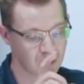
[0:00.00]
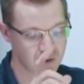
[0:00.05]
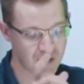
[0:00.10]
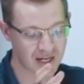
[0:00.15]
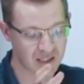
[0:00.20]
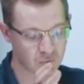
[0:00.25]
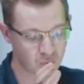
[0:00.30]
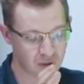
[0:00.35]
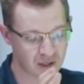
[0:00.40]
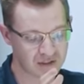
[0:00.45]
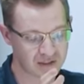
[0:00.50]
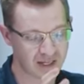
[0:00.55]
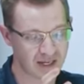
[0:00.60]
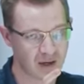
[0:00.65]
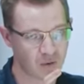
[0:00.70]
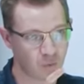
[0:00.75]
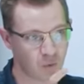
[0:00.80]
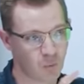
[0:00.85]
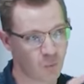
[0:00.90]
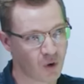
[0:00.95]
So that's what I
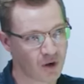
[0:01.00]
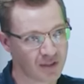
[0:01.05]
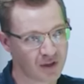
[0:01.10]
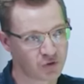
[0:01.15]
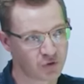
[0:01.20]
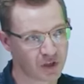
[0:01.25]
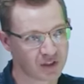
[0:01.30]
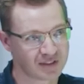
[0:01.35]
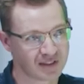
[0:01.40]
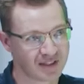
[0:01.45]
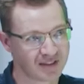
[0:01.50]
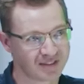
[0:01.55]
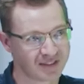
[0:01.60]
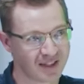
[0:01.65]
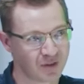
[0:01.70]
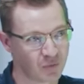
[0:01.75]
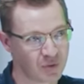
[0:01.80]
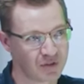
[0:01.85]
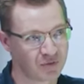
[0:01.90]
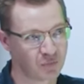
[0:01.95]
say. One of the tricks
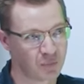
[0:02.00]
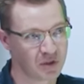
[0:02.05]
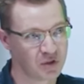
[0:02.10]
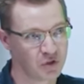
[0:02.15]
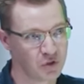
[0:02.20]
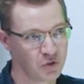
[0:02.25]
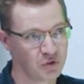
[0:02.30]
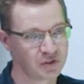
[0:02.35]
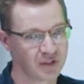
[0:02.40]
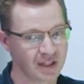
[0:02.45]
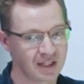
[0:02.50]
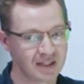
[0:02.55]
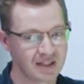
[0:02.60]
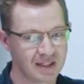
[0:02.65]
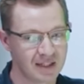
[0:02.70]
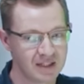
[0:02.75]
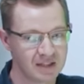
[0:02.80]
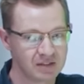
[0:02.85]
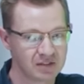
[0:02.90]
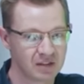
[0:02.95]
that we've been
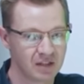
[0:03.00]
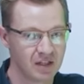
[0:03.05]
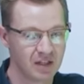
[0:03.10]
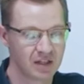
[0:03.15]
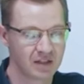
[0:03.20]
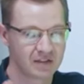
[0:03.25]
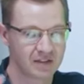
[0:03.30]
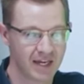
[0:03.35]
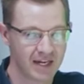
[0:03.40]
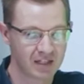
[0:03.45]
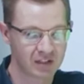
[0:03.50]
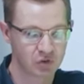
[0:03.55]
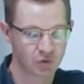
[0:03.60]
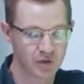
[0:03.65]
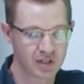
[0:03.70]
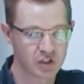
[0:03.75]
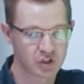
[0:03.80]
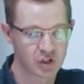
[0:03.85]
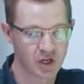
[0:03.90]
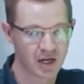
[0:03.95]
using is take a
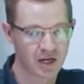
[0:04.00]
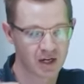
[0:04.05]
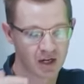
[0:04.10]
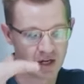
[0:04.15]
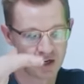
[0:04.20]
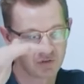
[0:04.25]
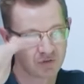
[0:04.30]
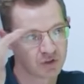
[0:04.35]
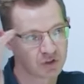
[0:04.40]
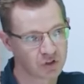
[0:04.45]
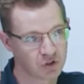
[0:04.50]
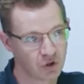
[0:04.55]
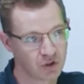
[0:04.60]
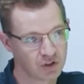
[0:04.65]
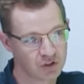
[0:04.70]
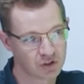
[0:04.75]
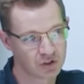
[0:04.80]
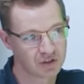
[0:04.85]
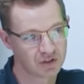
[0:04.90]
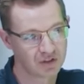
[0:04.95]
screenshot of the
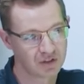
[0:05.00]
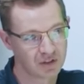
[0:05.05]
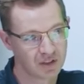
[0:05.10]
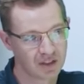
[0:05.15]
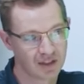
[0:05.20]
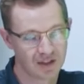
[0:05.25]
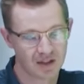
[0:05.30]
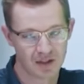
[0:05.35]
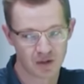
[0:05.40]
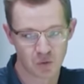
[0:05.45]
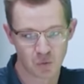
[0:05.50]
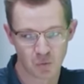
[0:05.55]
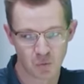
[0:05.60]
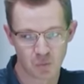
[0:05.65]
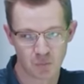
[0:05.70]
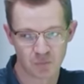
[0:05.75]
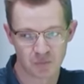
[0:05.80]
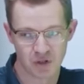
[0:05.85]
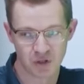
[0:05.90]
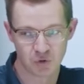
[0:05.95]
search,
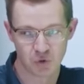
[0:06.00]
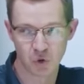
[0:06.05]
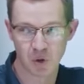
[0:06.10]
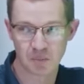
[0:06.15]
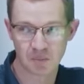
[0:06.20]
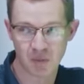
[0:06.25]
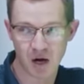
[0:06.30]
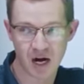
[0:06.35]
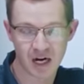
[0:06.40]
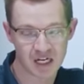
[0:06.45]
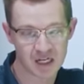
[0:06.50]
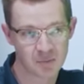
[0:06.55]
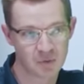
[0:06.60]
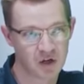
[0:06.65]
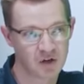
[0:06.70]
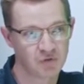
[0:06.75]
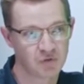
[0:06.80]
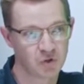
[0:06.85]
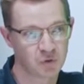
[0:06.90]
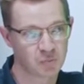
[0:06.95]
do a
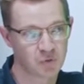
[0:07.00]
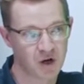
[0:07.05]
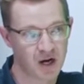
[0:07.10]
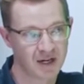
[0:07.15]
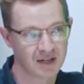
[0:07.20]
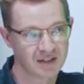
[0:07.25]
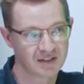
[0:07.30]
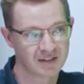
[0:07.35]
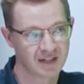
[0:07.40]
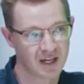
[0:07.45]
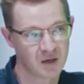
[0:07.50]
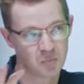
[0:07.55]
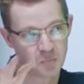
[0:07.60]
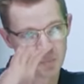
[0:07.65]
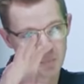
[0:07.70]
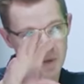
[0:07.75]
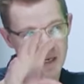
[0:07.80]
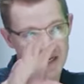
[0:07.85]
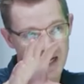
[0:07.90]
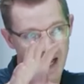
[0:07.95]
mock-up of your product
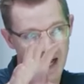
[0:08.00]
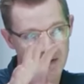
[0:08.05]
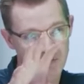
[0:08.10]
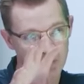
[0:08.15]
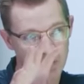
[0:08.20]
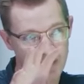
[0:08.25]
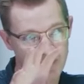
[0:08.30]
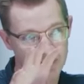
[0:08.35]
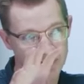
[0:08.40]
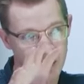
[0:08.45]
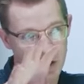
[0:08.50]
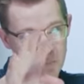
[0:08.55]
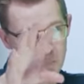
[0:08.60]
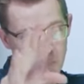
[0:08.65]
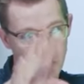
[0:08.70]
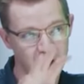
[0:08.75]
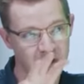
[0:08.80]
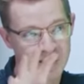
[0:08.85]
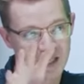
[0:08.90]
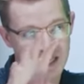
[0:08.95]
and have a graphic designer
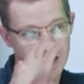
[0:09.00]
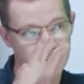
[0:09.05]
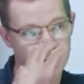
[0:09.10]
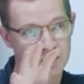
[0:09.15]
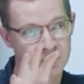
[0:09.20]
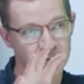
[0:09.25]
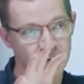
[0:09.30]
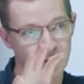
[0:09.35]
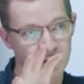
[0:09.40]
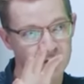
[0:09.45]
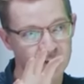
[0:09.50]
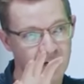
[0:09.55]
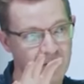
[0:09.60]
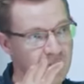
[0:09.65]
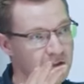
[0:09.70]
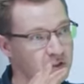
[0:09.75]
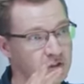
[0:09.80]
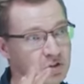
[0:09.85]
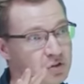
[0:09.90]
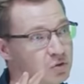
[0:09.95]
put it in the search,
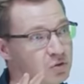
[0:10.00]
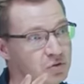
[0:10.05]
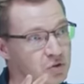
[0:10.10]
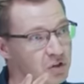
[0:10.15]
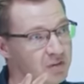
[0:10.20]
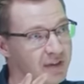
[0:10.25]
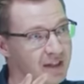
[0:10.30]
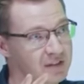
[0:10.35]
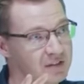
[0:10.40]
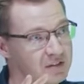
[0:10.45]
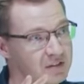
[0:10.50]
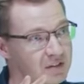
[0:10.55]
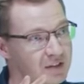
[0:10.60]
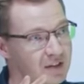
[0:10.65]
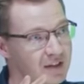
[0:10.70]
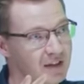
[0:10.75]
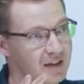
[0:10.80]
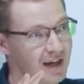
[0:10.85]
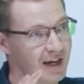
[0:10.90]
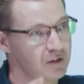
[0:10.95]
and then just do surveys
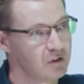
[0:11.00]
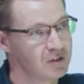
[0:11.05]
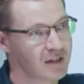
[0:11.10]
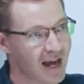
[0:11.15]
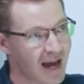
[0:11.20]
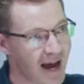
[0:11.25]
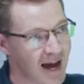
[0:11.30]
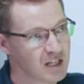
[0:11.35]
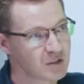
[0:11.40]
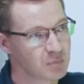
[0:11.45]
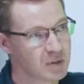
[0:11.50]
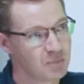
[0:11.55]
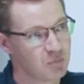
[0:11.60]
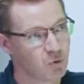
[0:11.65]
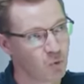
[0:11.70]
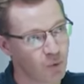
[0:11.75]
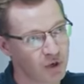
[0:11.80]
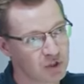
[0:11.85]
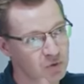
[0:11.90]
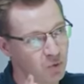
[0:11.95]
and just ask
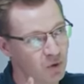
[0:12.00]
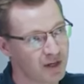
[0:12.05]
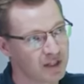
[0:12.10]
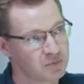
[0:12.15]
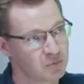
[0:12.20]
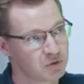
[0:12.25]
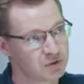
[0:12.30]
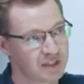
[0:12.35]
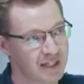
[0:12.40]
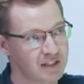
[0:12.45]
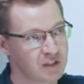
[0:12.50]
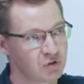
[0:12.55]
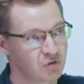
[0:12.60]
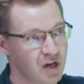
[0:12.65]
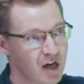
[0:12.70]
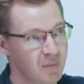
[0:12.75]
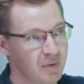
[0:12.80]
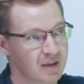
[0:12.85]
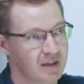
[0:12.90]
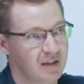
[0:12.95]
people which one is most
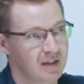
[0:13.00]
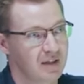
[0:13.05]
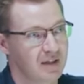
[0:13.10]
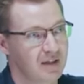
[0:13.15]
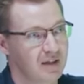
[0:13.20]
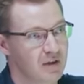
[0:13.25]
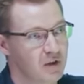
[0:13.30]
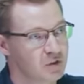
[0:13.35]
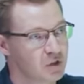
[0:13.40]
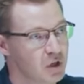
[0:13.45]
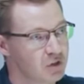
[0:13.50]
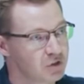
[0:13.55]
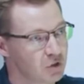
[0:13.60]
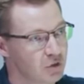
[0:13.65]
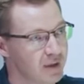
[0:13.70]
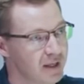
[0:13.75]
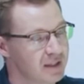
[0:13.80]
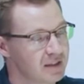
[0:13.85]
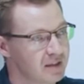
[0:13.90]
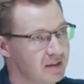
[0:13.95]
attention grabbing. There's
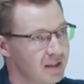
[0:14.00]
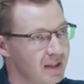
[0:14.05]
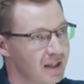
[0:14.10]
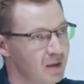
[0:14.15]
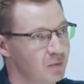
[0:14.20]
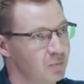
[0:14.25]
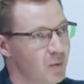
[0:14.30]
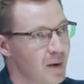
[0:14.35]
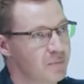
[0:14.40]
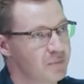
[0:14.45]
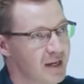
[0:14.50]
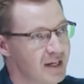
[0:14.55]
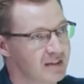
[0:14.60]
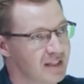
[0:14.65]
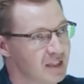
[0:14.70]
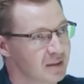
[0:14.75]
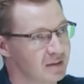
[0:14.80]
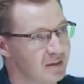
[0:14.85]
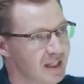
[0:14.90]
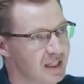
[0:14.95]
also like
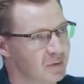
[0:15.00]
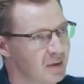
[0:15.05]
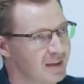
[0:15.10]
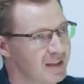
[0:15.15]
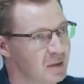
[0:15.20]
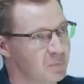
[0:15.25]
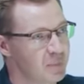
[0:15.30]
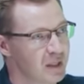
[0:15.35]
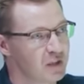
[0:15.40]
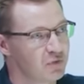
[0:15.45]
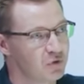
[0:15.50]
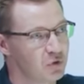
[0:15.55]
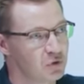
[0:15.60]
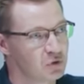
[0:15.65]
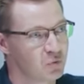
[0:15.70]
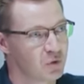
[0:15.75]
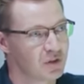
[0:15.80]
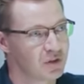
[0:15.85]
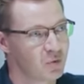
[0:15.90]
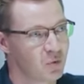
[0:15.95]
websites like I think
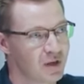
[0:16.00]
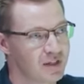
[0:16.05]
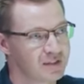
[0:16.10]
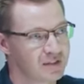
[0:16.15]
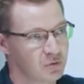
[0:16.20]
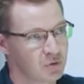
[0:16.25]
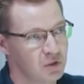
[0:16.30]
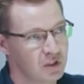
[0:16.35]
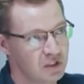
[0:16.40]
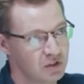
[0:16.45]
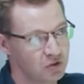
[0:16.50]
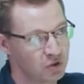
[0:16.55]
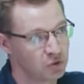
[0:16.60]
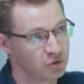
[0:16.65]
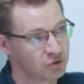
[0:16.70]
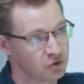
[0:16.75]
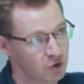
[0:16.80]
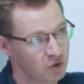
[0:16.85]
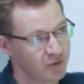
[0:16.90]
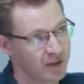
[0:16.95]
PicFu is one of the ones that you can
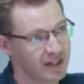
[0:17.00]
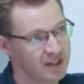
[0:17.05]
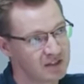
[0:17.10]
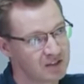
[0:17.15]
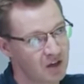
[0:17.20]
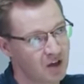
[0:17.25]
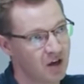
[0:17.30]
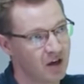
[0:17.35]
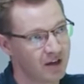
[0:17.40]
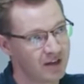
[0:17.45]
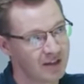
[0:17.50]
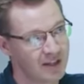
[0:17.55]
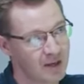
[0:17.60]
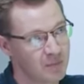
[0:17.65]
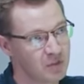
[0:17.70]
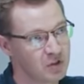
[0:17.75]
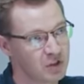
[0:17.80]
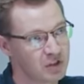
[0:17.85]
do surveys on